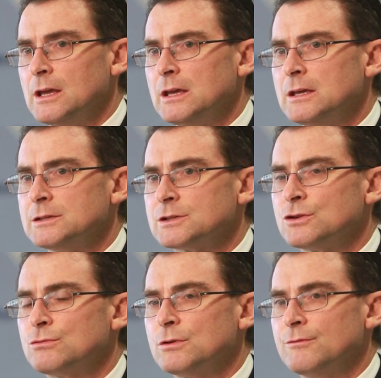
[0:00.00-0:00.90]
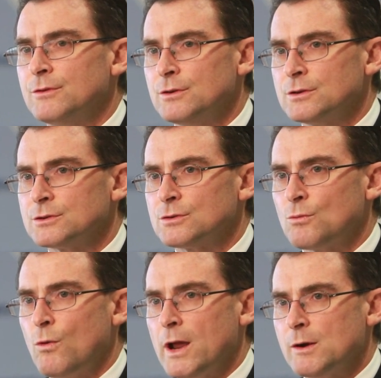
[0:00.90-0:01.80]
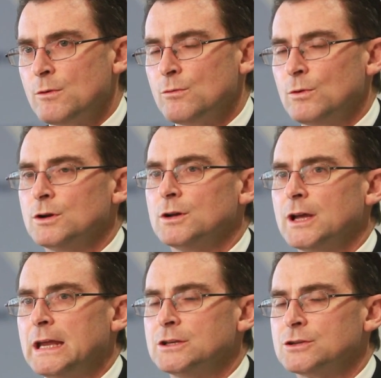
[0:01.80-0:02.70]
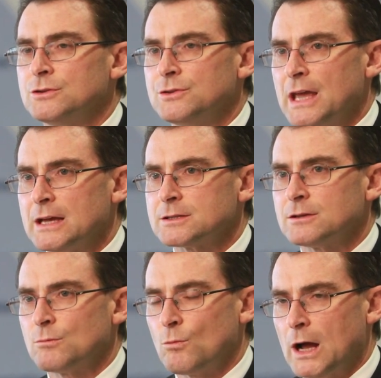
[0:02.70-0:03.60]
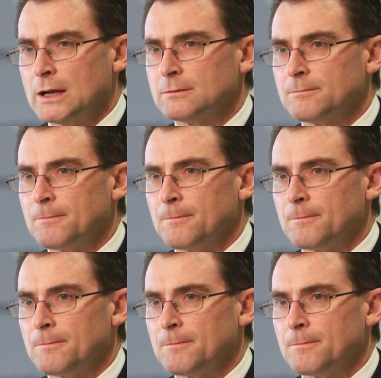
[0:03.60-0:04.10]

is to revert to where we were in 2001,